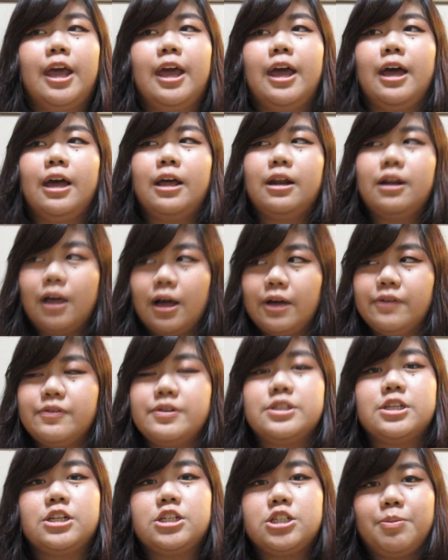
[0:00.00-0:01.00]
and
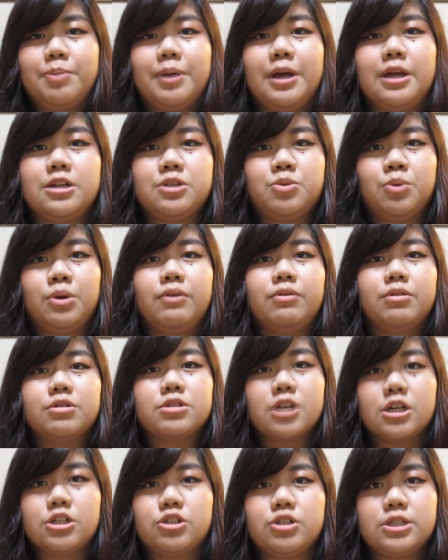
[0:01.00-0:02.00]
obviously Japan is one of
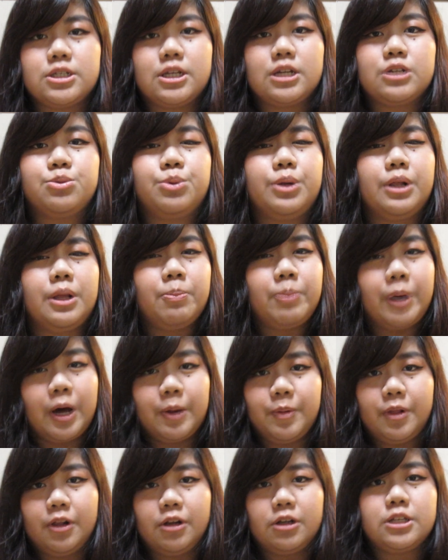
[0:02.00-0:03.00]
those countries that is really
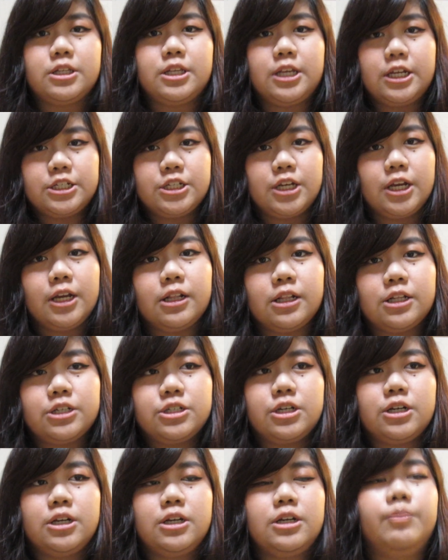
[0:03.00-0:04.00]
popular to teach
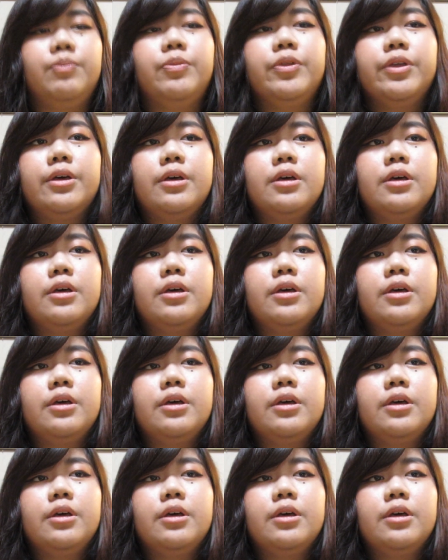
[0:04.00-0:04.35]
English in.